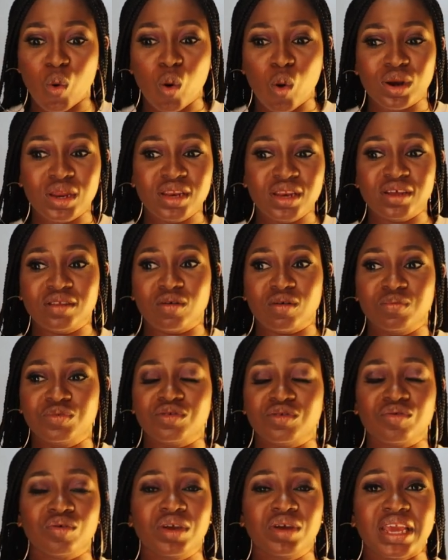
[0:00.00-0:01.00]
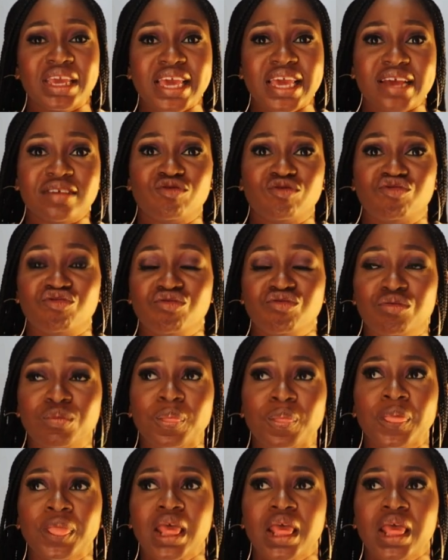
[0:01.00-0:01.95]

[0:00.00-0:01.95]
owning it up to say okay yes true